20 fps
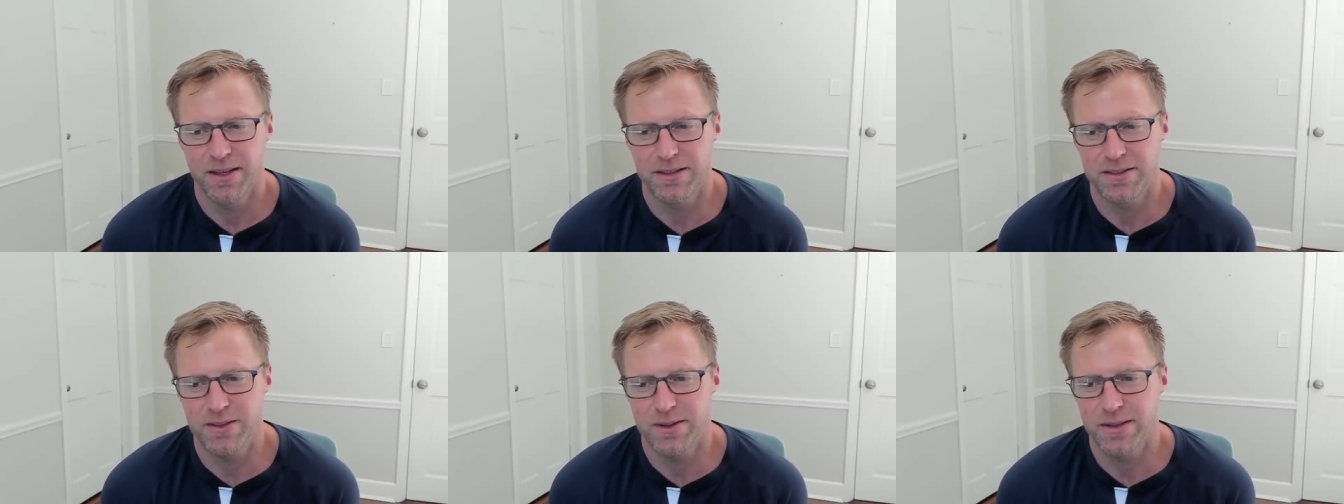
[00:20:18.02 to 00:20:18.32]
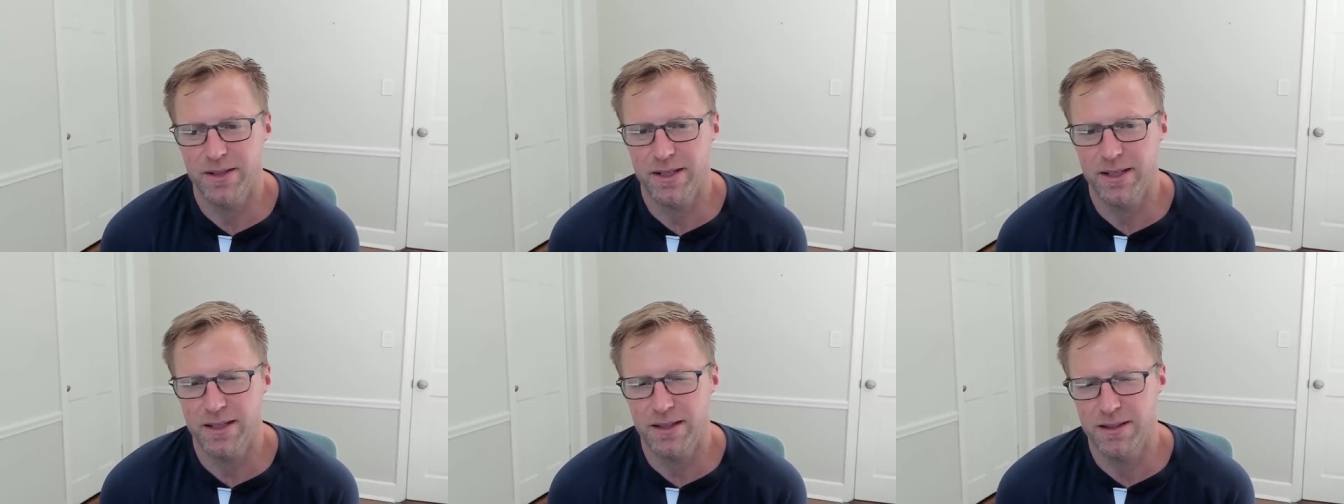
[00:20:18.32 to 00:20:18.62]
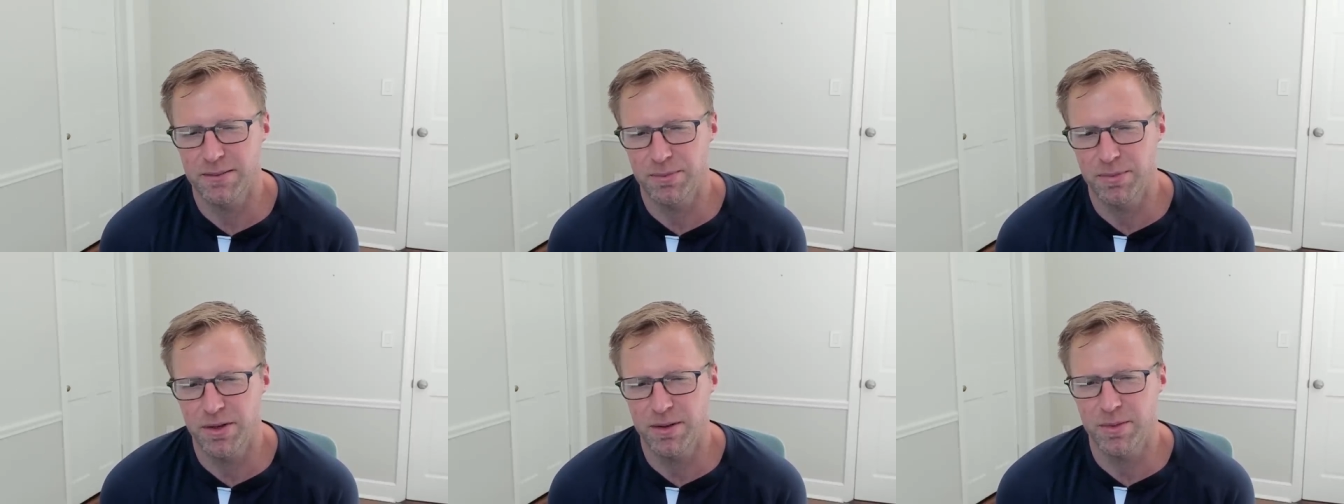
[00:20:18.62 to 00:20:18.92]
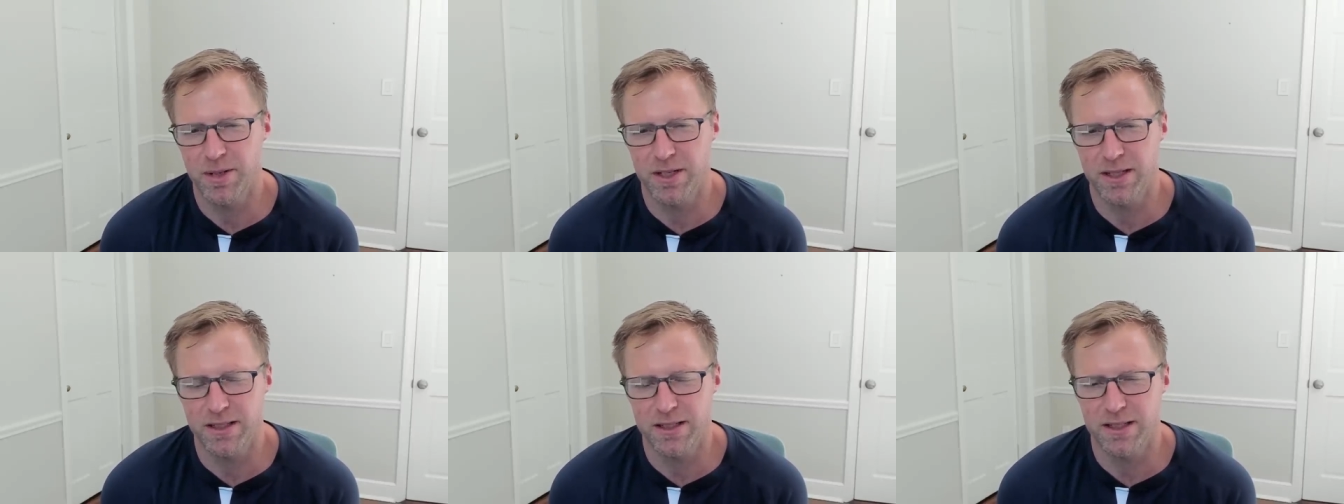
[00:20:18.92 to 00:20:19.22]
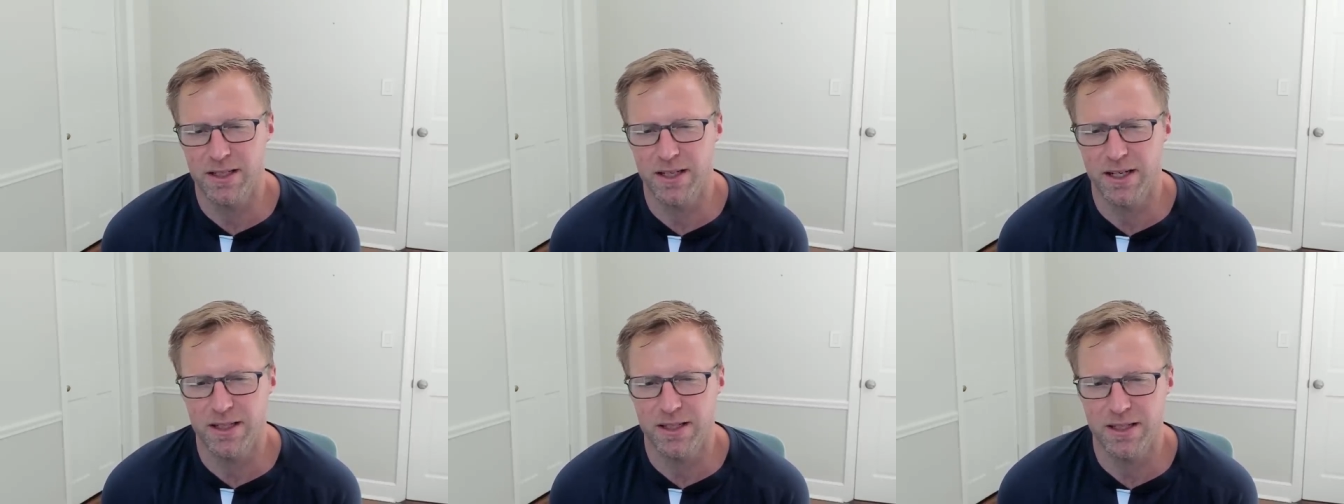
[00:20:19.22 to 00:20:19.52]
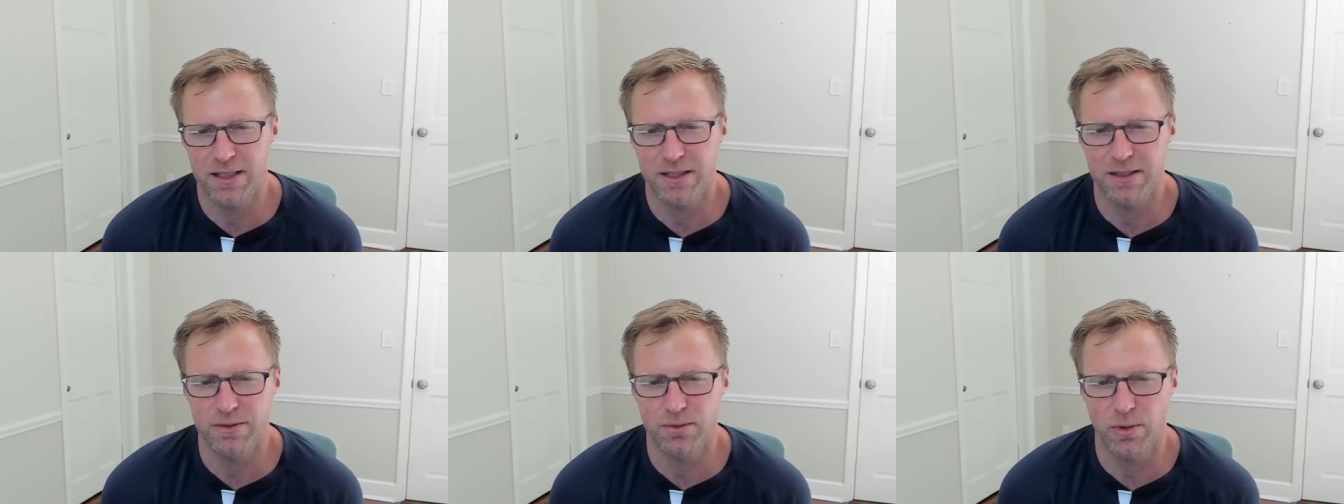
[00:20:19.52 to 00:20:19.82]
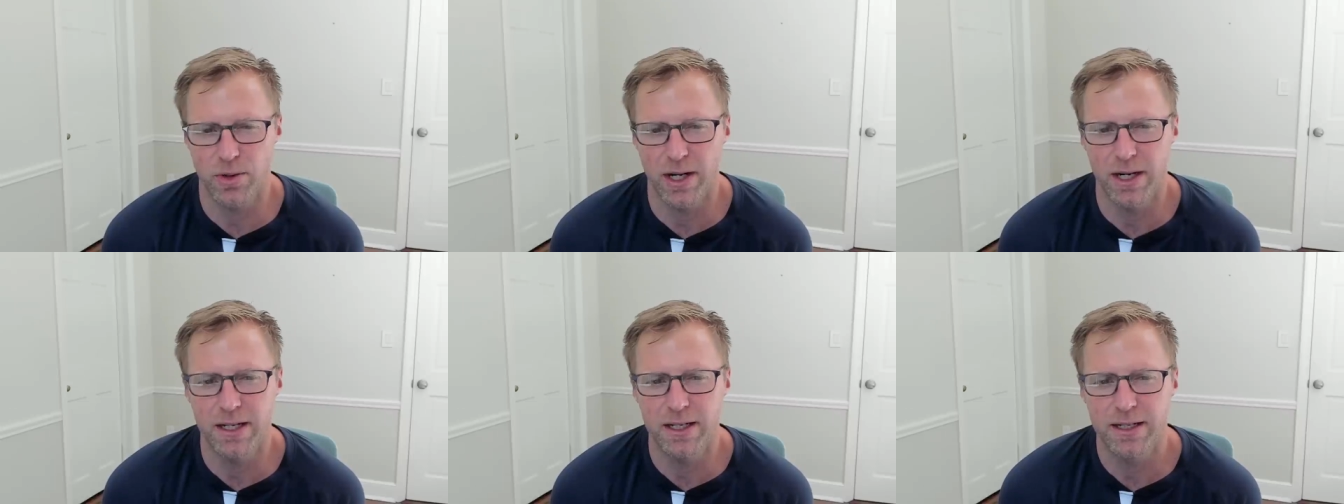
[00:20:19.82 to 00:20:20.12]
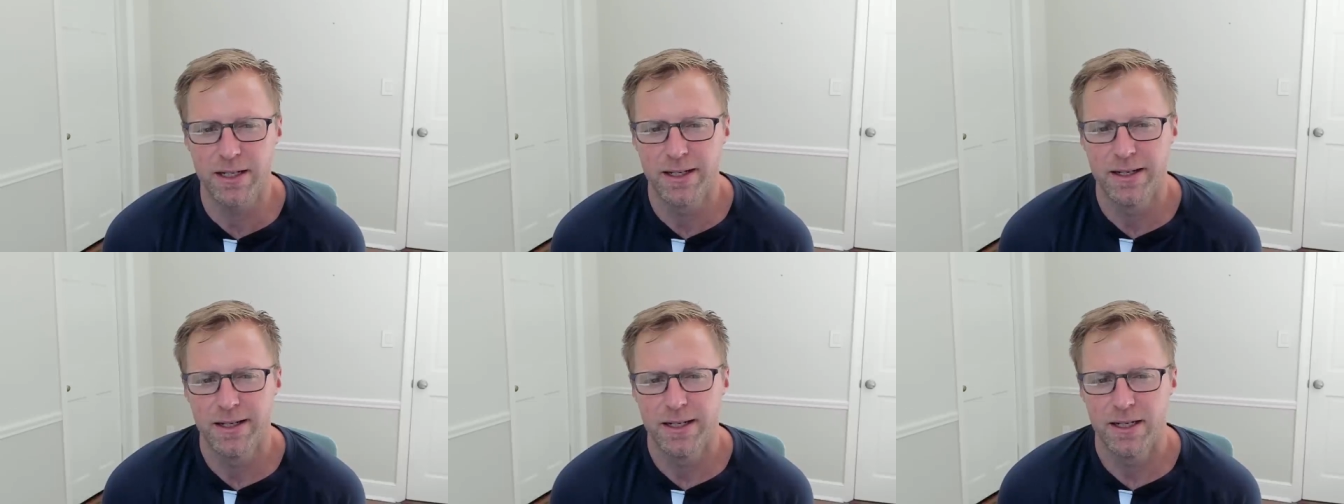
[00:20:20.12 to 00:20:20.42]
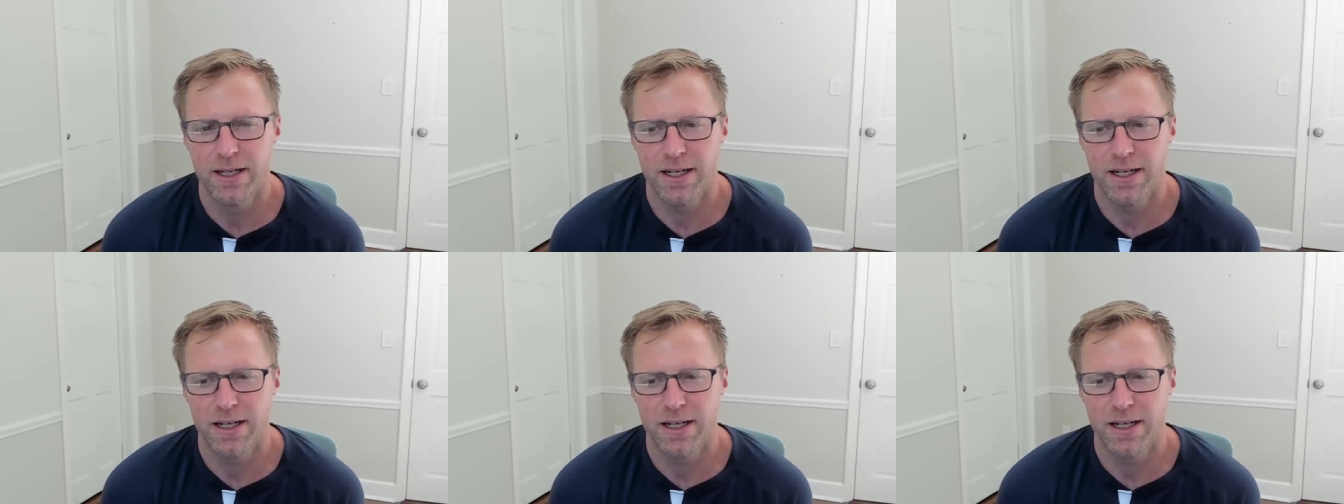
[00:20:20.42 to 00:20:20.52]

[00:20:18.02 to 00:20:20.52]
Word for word: And so like the pre market thing, I think is right.